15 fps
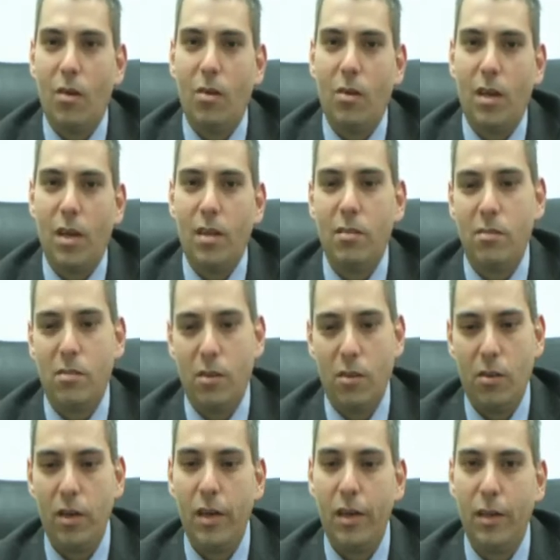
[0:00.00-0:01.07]
Okay, so
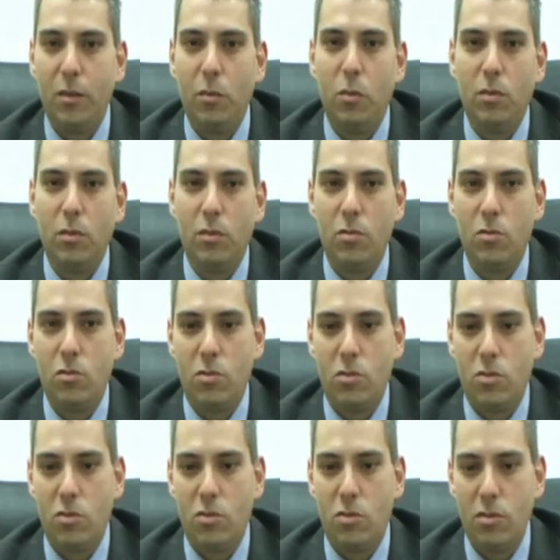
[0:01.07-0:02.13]

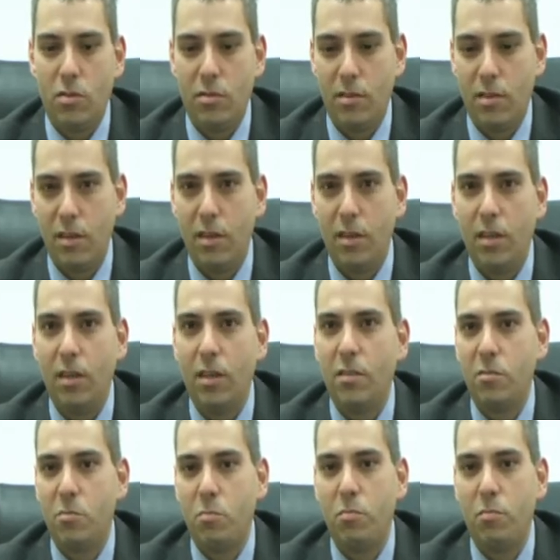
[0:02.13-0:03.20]
just
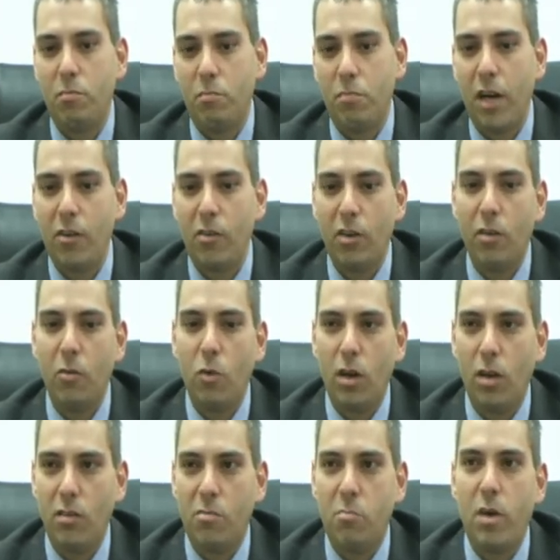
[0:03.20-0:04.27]
as background,
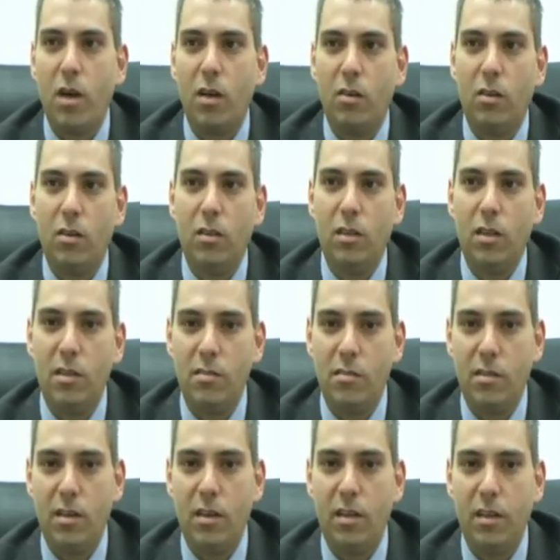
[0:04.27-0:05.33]
wireless backhaul
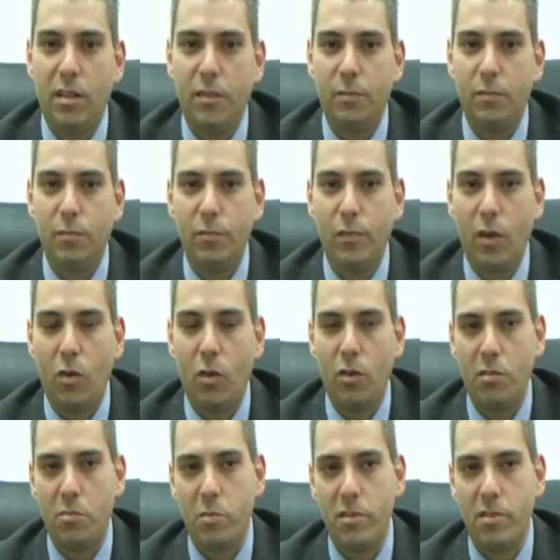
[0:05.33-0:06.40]
is, or
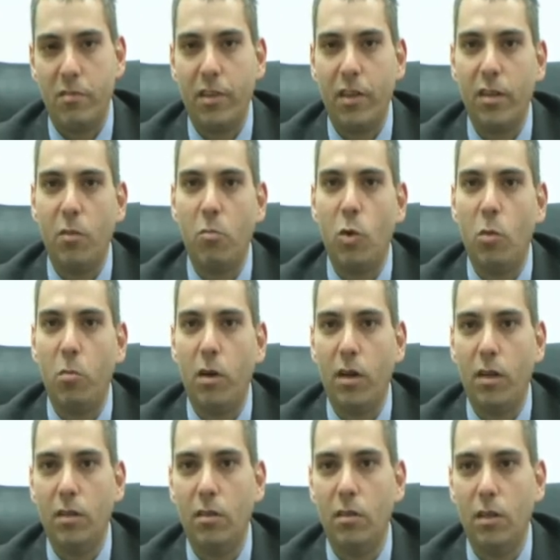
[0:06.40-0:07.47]
specifically the
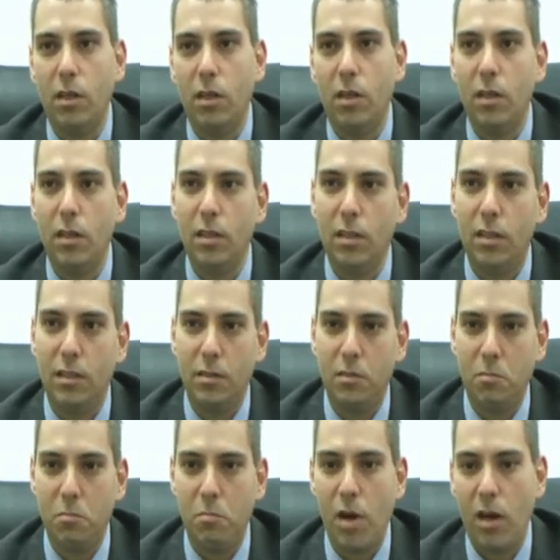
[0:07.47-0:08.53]
mobile
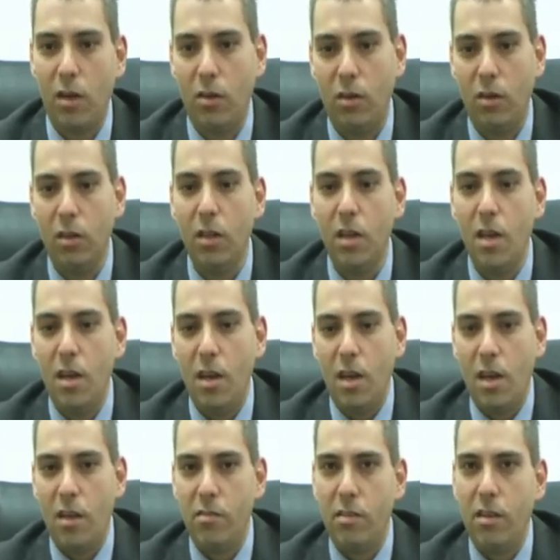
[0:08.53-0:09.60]
backhaul,
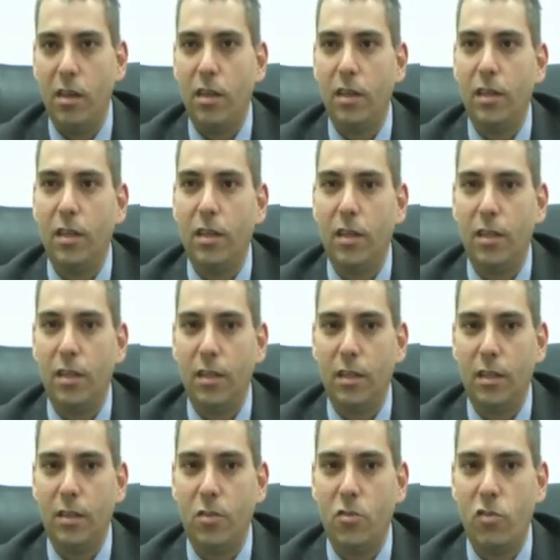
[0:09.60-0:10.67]
is a
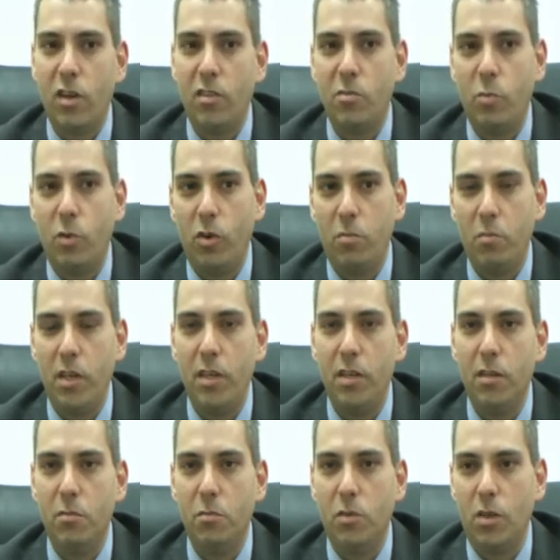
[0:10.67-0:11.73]
transport
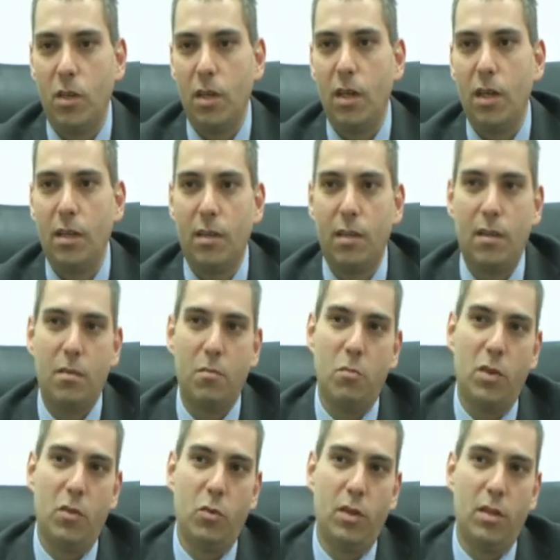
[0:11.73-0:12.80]
medium to connect
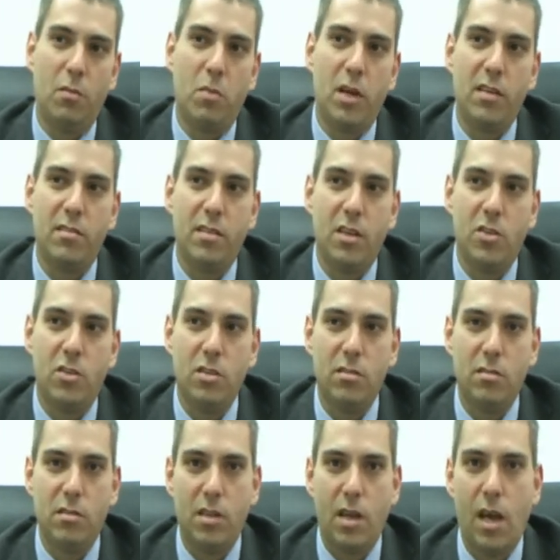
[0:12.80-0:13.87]
between the base
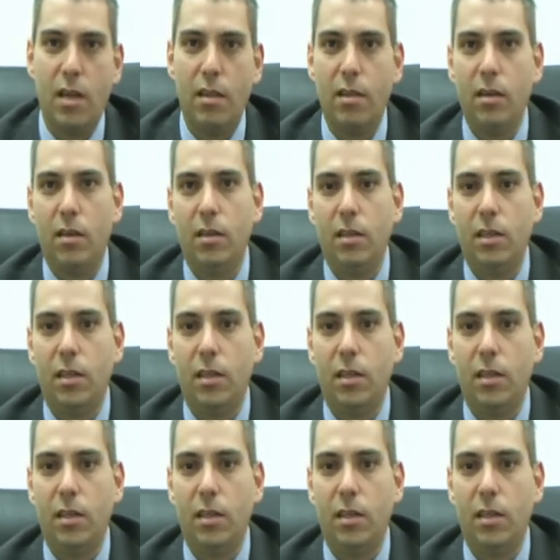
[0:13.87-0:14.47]
stations and the